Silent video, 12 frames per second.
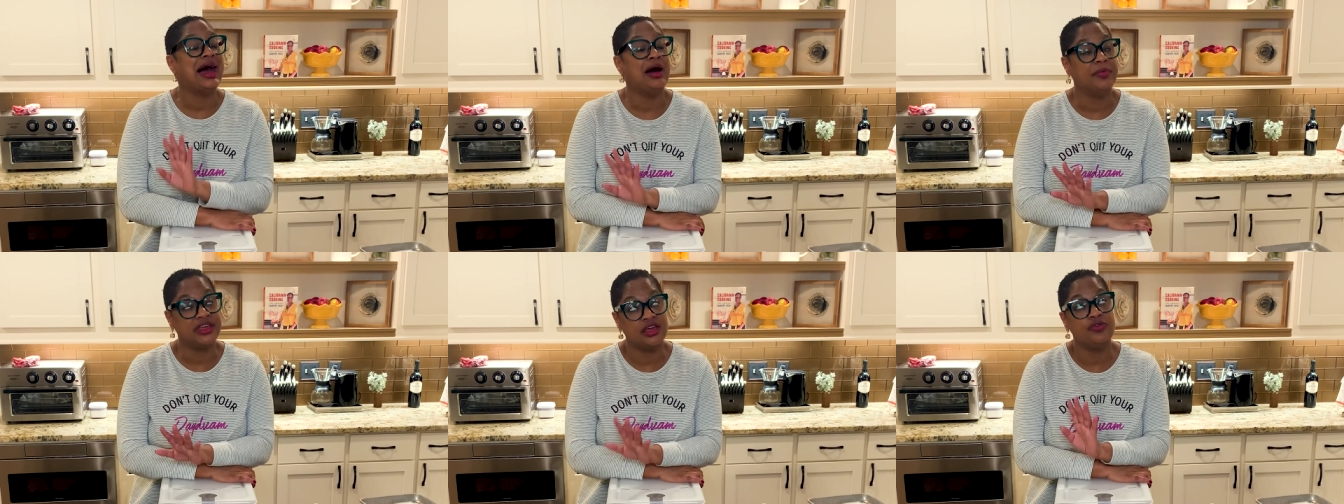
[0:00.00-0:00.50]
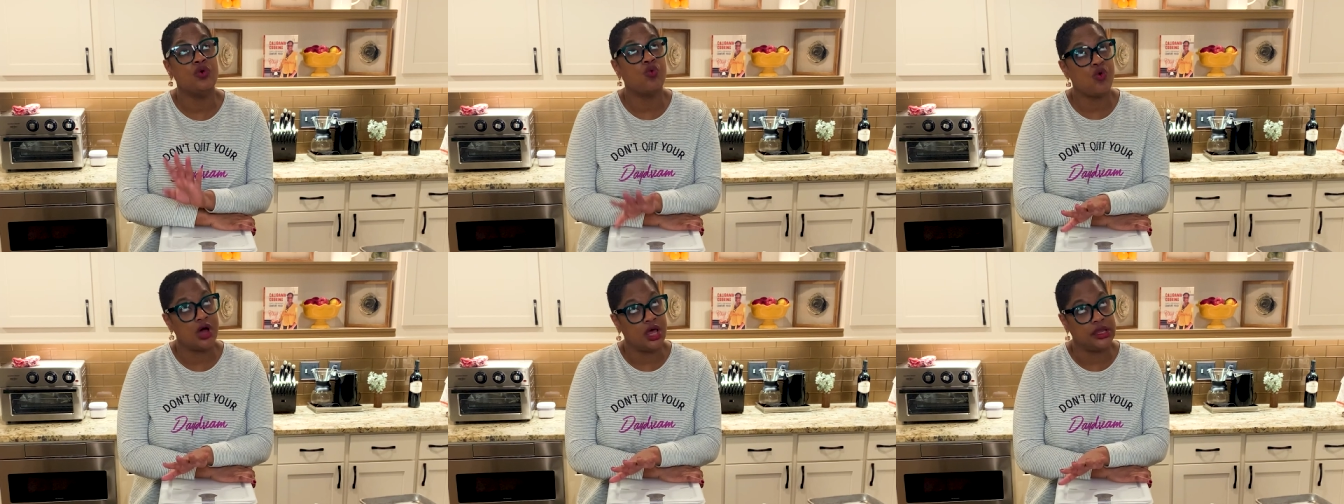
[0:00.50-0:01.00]
I'm gonna give you
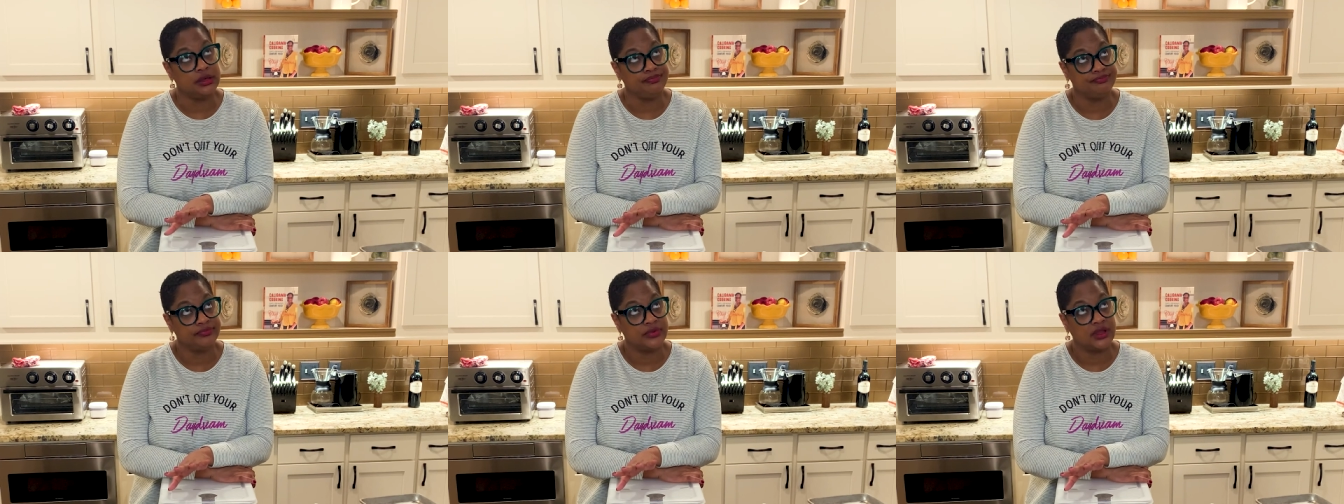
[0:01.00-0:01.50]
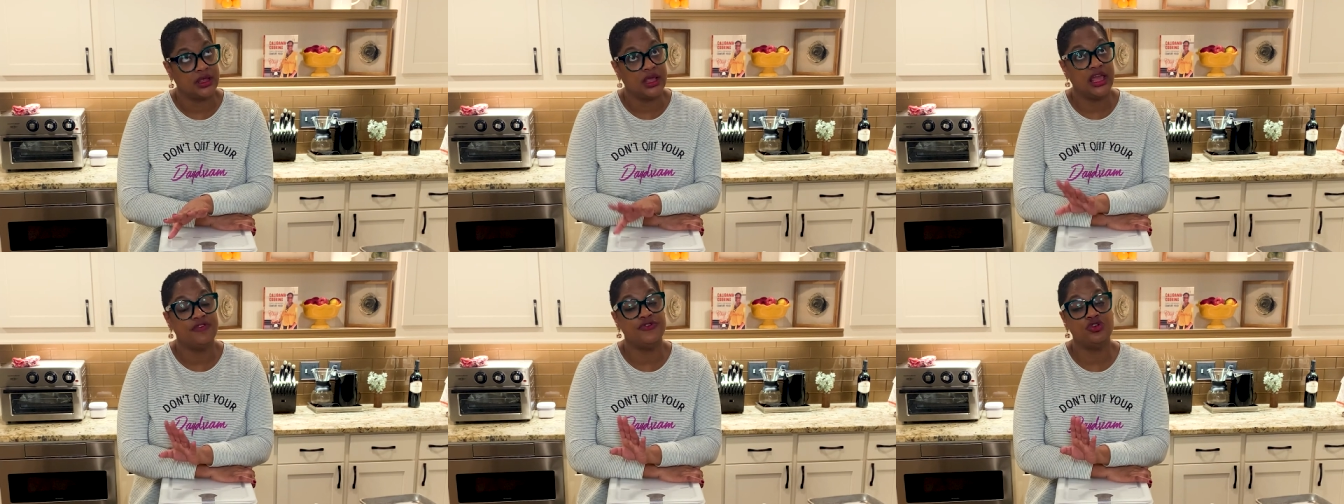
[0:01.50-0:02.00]
one.
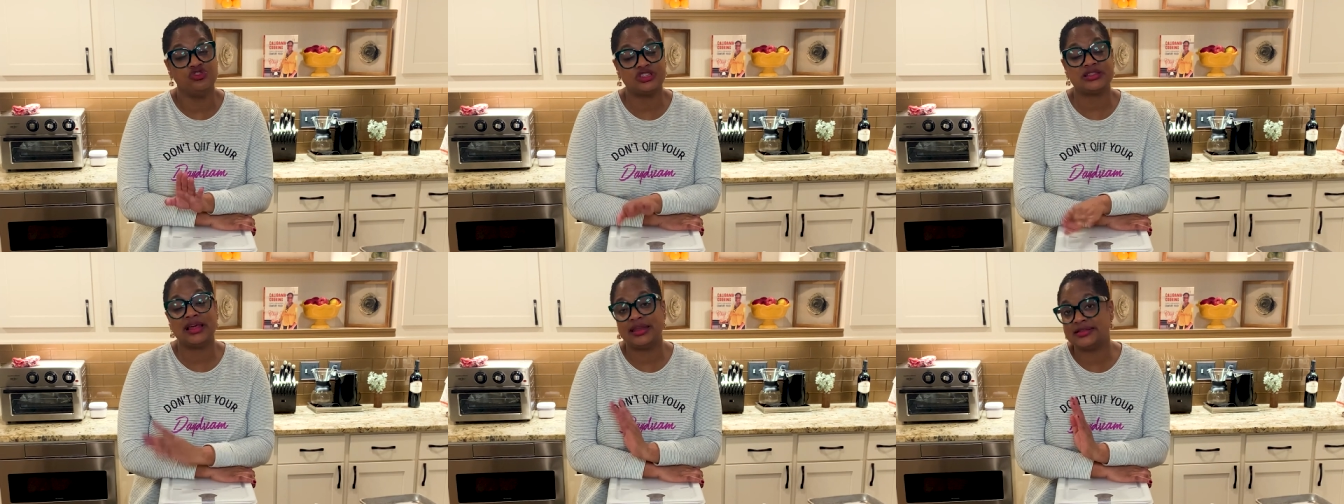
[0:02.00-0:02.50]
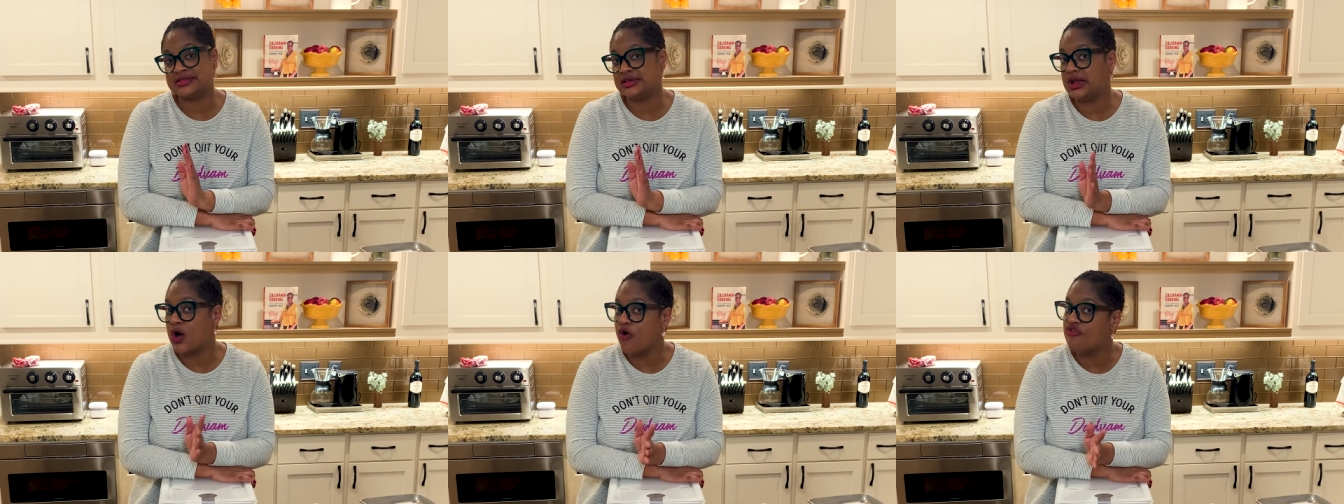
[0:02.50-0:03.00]
If you just let it
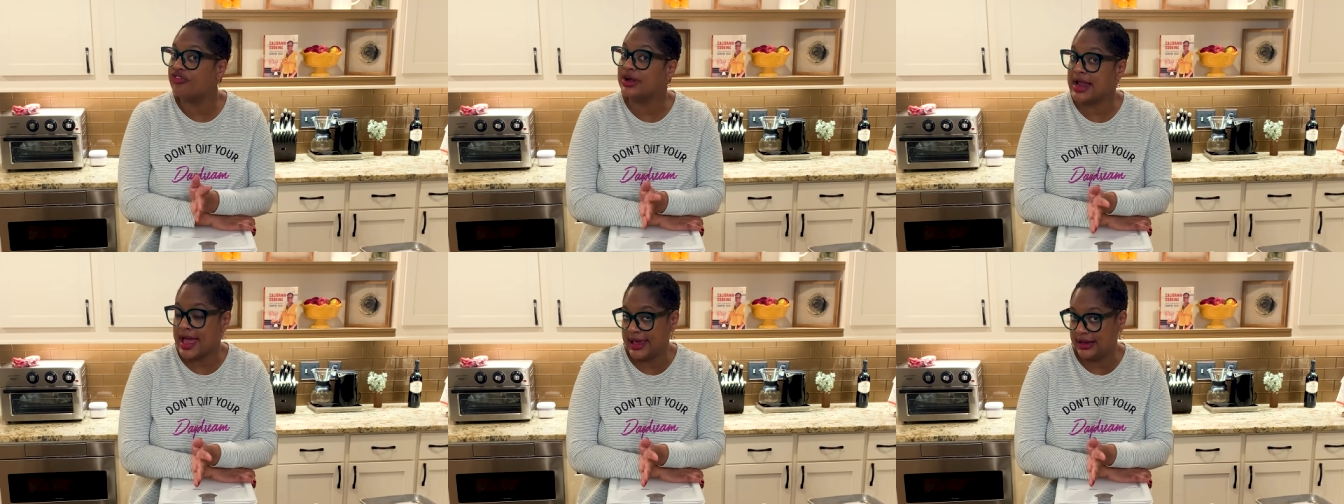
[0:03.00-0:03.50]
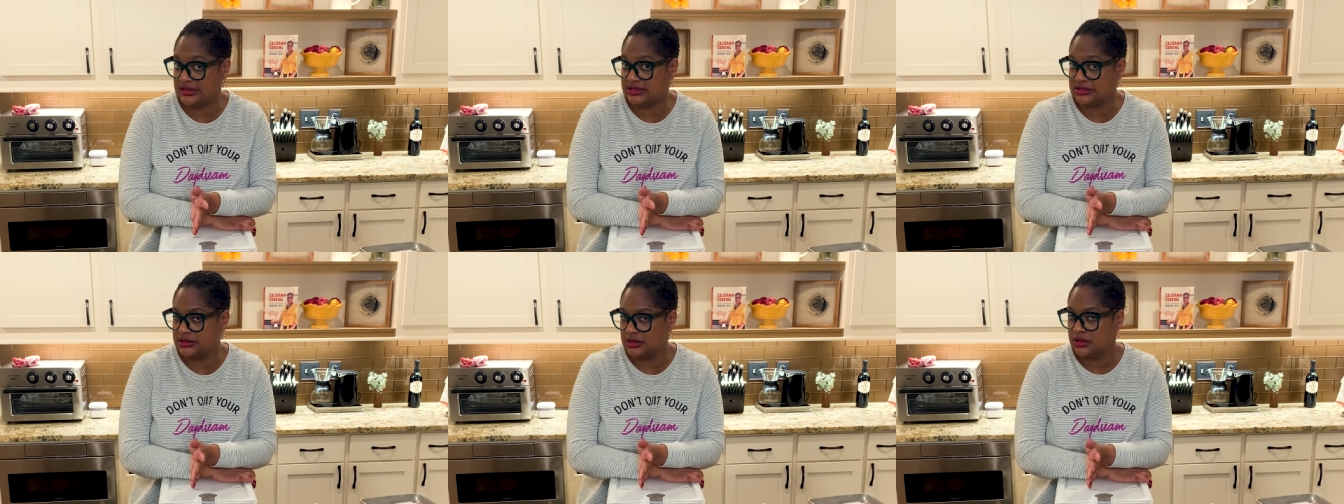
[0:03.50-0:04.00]
sit
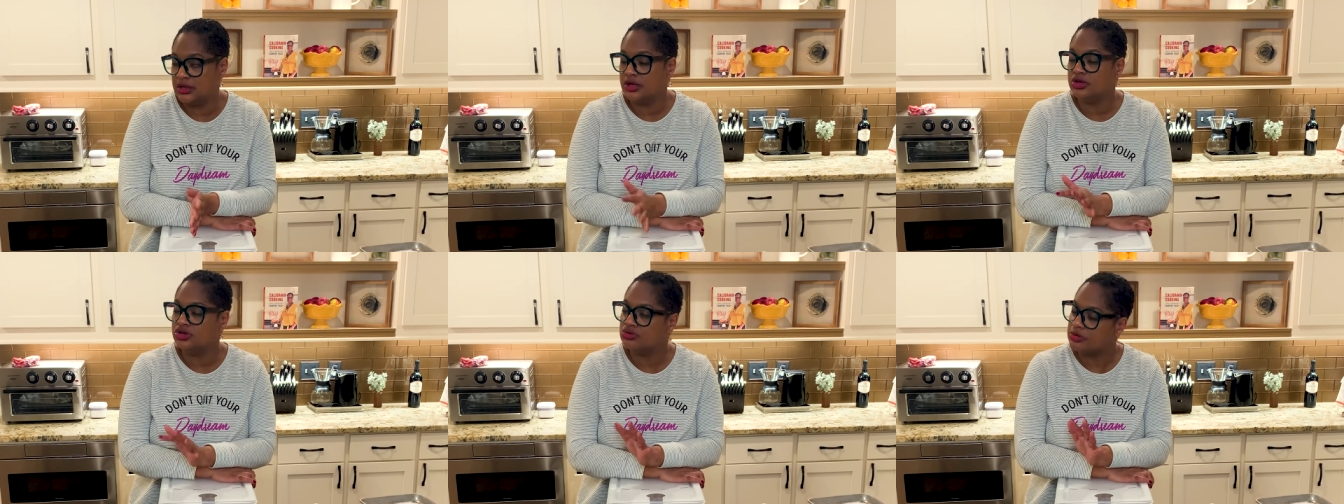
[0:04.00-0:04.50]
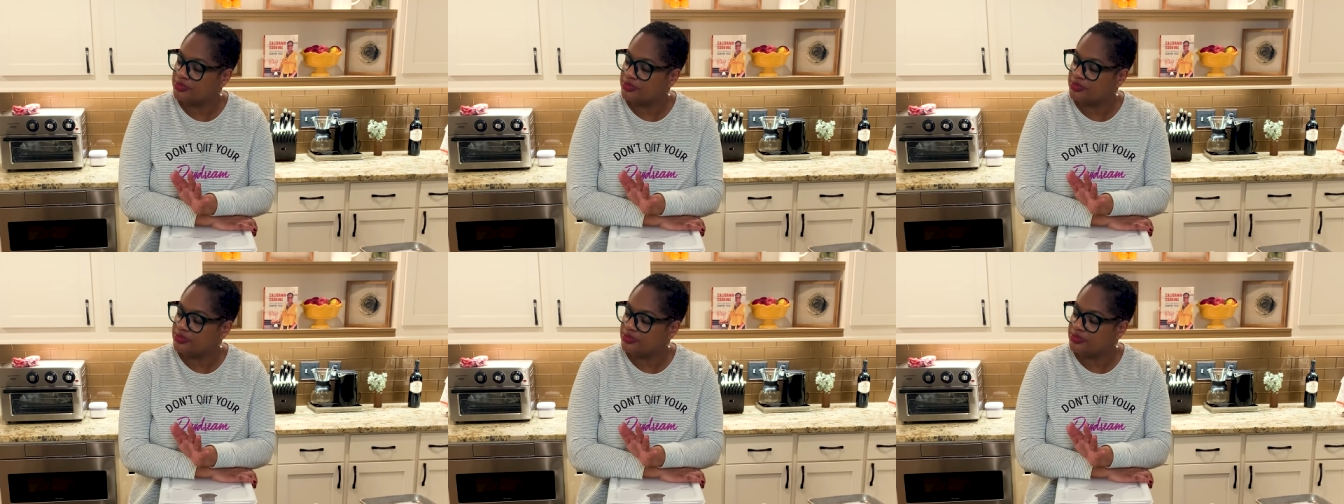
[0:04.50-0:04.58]
overnight, you will